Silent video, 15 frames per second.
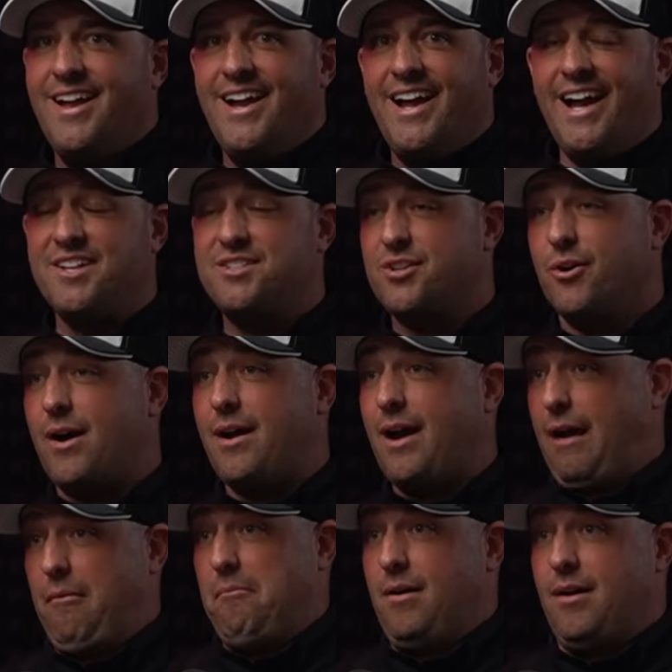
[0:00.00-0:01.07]
And so
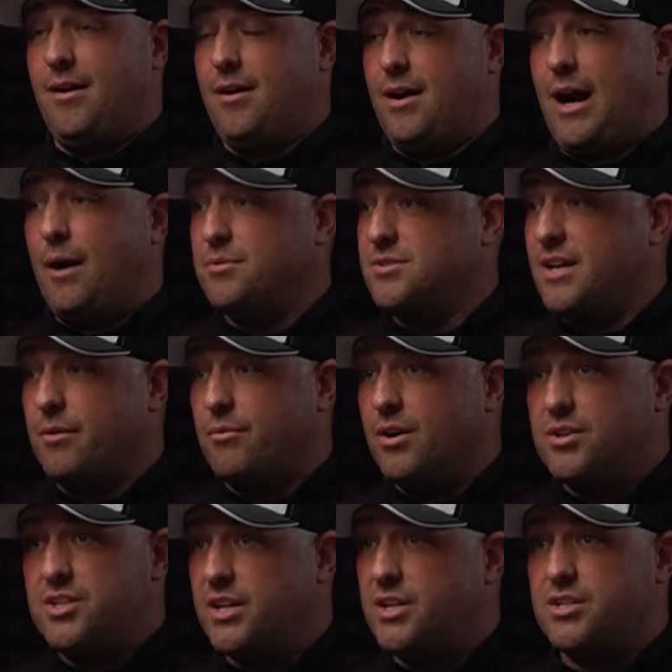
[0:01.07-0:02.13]
I, I was like, well,
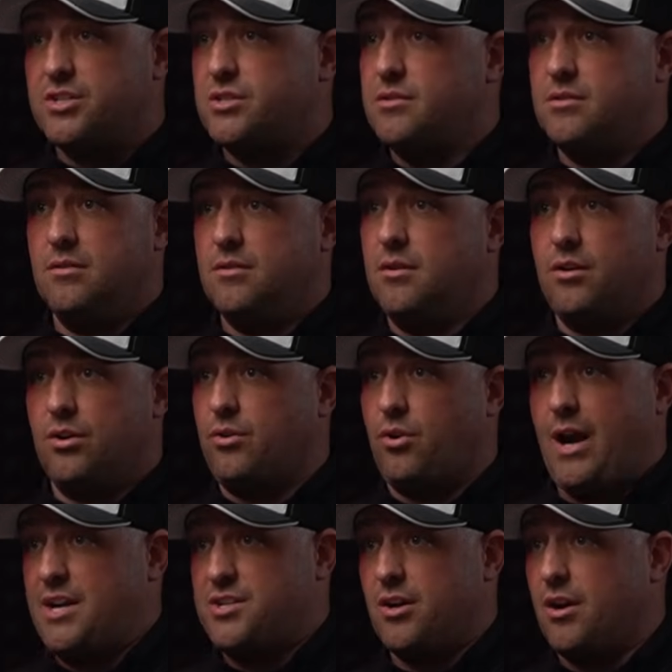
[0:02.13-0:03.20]
she could just
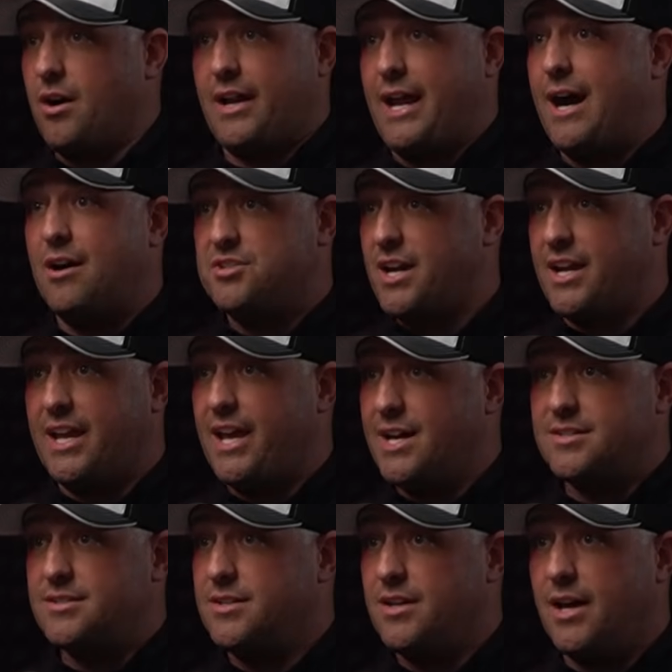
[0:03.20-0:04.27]
crash on our couch, I
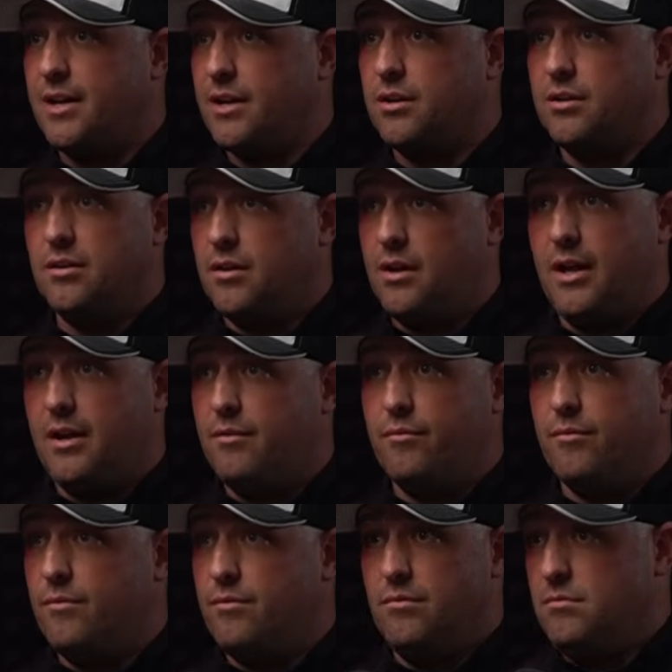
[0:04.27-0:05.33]
guess, and and
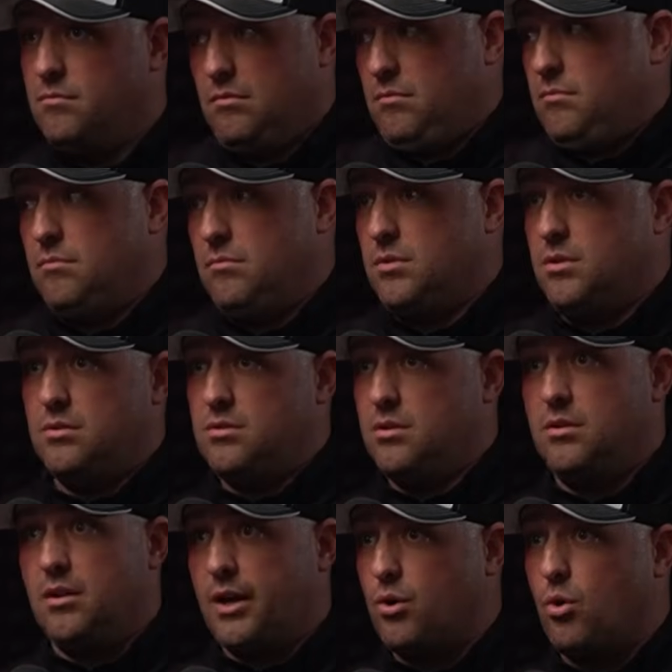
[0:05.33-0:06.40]

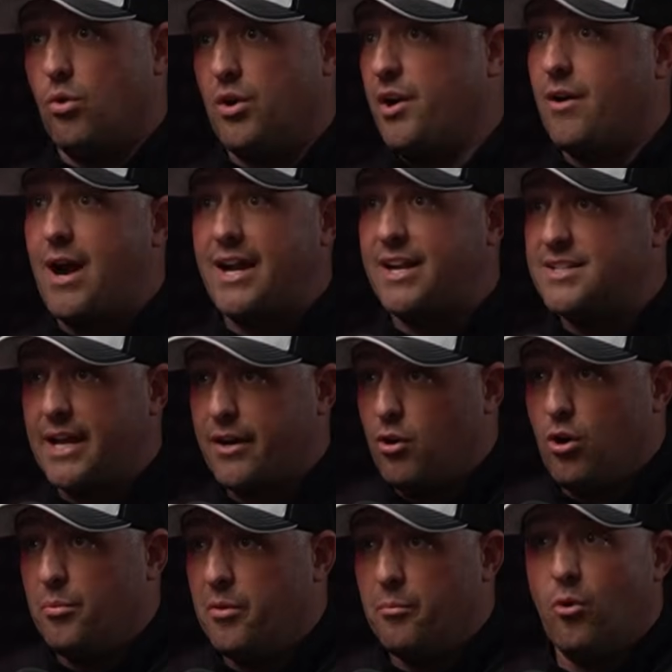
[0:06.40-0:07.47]
like Courtney or I could take her
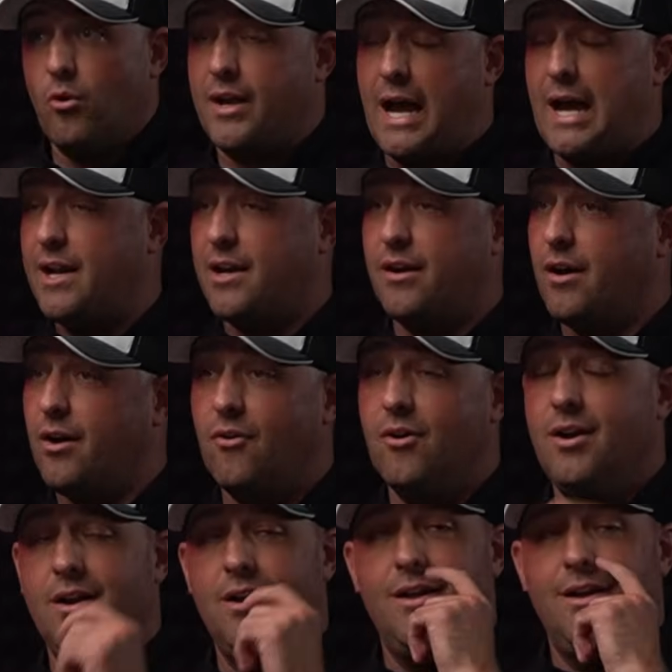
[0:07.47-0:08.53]
home in the morning. I didn't know.
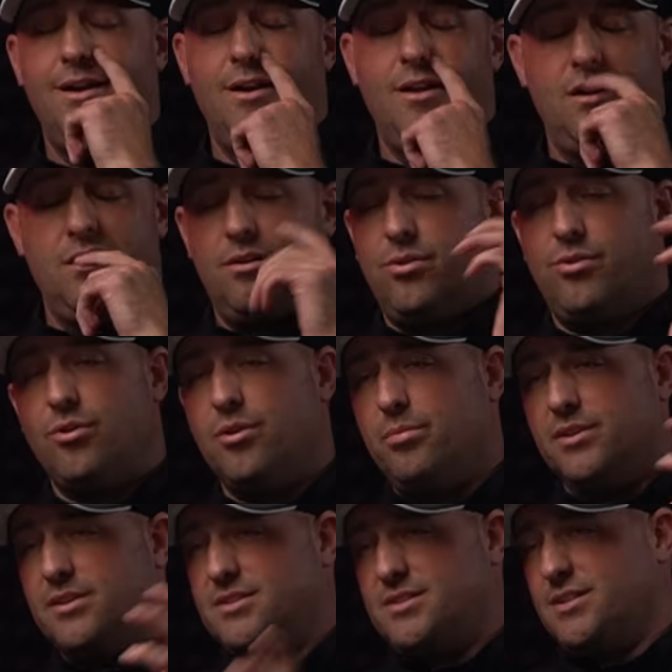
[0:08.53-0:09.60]

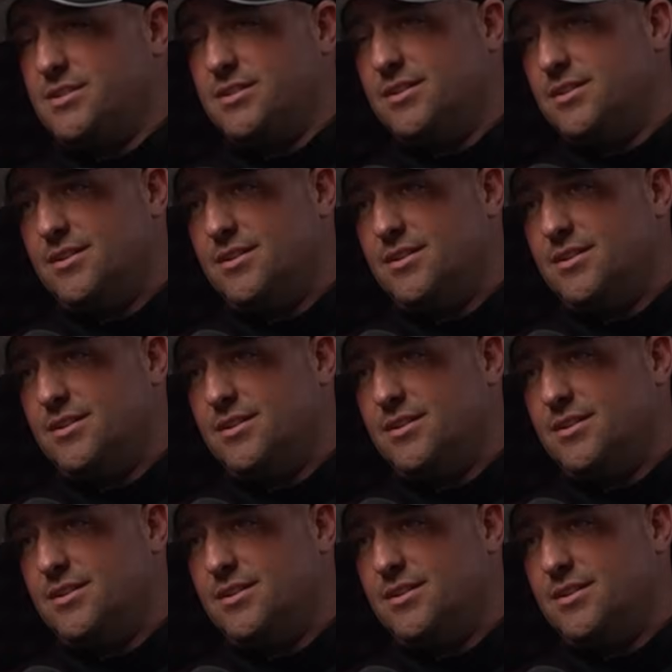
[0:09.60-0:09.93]
Horrible decision.